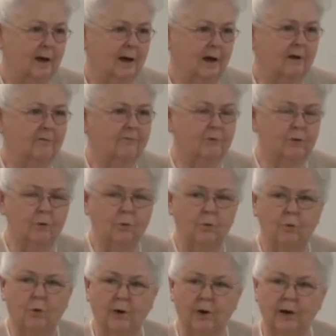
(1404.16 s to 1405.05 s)
if you
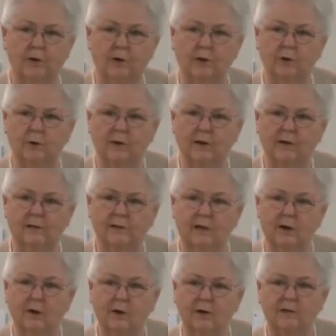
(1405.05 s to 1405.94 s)
wanted to? Is
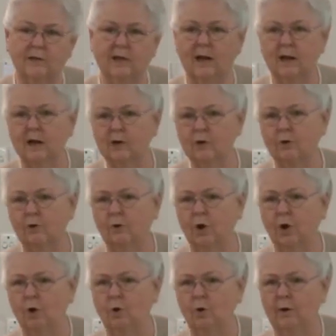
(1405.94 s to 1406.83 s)
there a
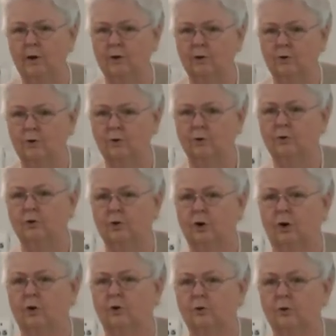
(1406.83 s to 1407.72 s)
10-year-old in your
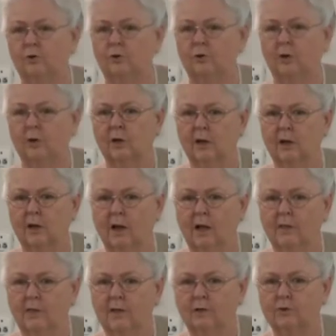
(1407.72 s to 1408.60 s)
church
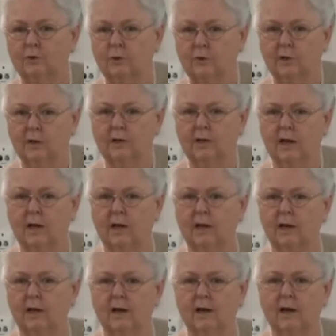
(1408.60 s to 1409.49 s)
that you could take
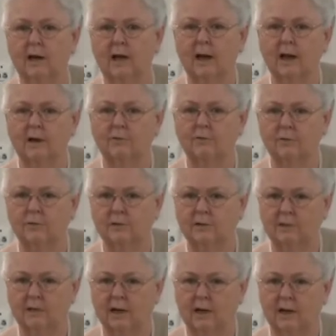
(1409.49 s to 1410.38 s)
a little
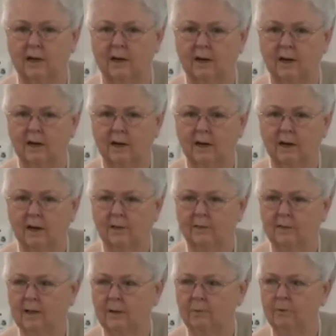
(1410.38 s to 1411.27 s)
interest in
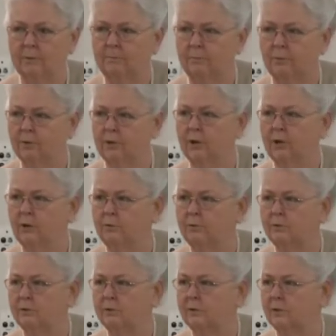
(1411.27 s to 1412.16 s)
that would
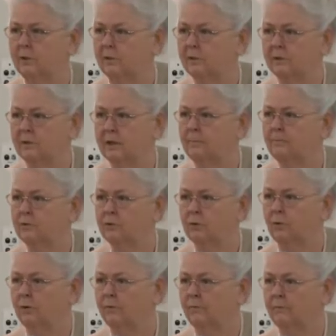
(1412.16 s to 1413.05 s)
produce some
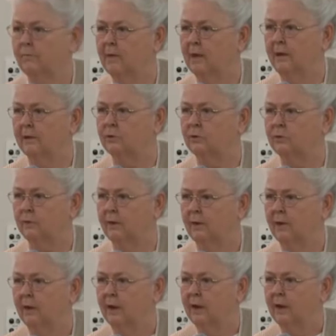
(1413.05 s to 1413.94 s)
sort of
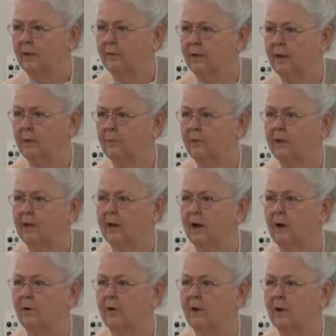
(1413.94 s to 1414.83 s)
ministry that would
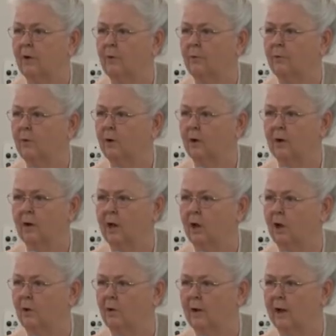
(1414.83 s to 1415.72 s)
carry on
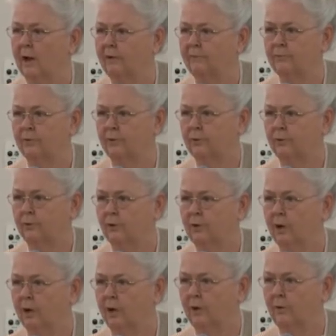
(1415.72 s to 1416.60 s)
long after you're
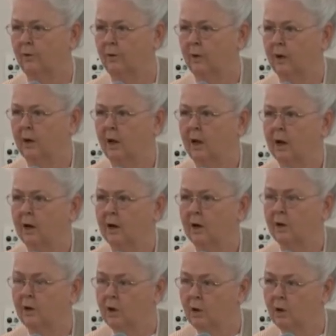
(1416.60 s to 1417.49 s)
gone?
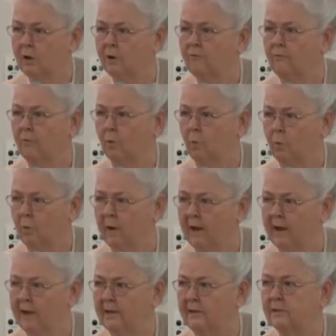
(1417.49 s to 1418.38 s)
Look for
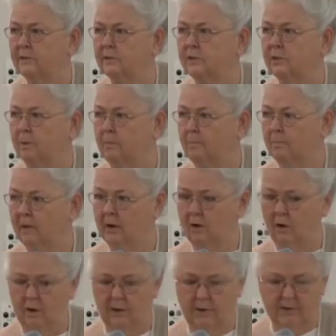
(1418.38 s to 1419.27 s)
ways to
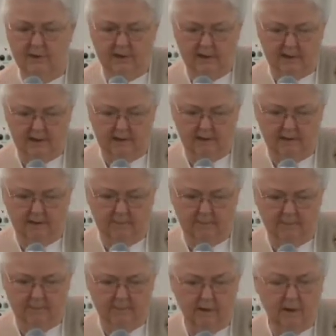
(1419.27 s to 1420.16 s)
build the
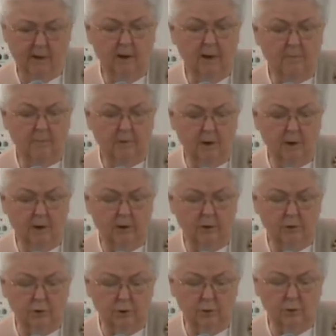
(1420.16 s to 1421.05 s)
kingdom
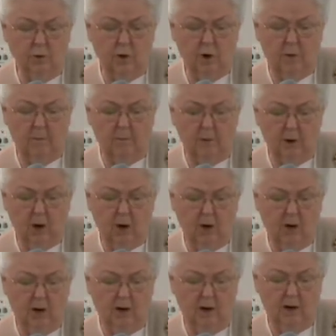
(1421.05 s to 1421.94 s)
because you are
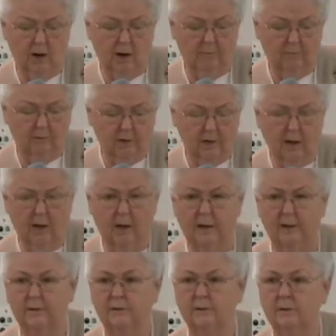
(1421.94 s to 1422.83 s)
part of
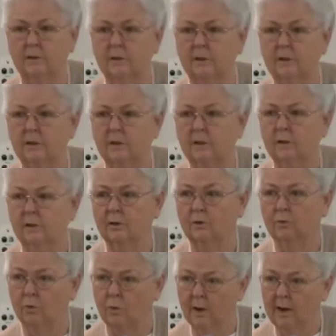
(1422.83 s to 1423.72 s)
God's
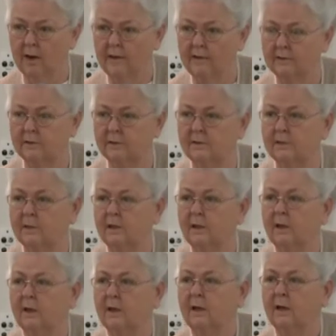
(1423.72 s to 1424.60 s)
grace,
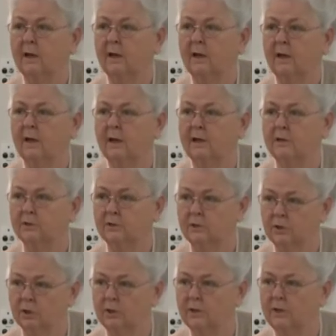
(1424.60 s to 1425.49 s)
His
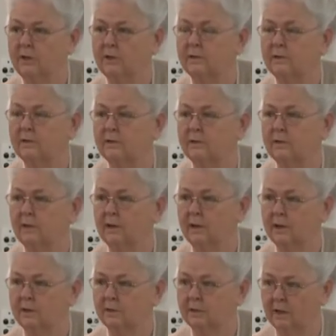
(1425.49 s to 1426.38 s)
goodness,
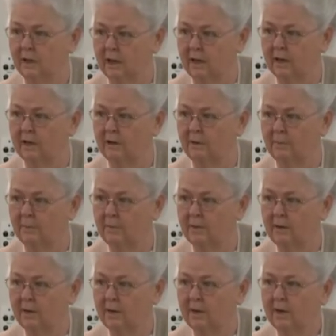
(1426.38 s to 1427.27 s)
His kingdom.
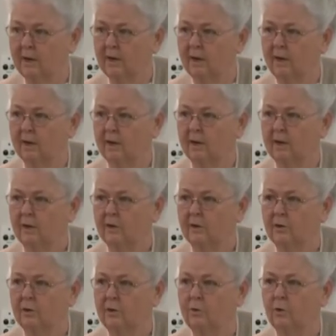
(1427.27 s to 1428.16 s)

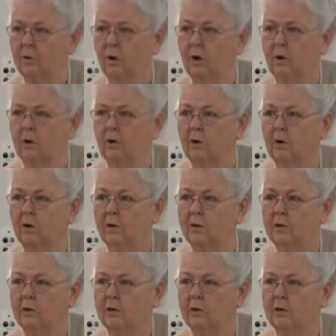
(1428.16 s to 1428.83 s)
You are